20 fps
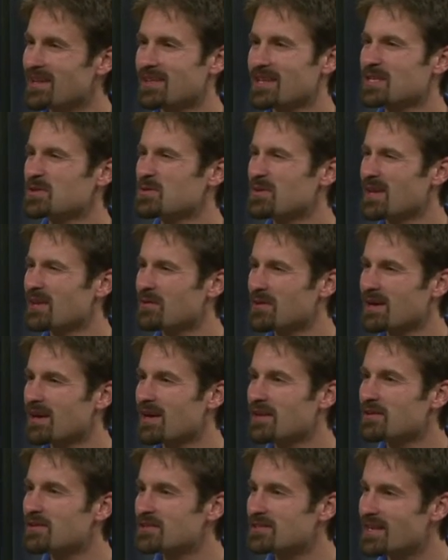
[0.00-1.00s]
clicks, when they really
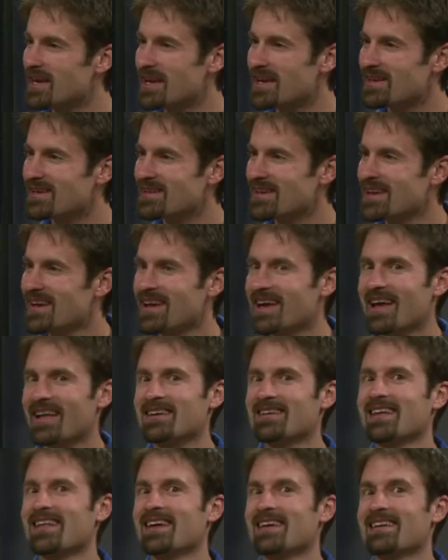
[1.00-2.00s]
understand, and
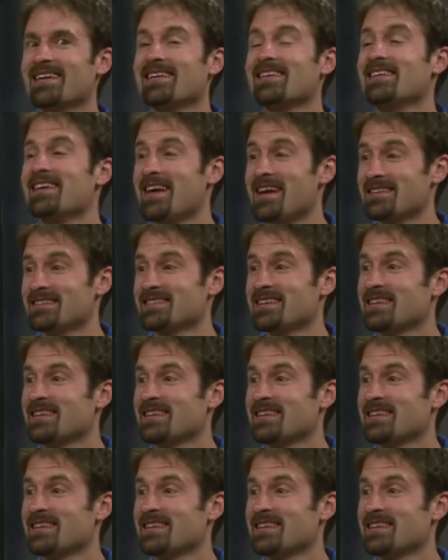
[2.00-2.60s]
you're like, yes.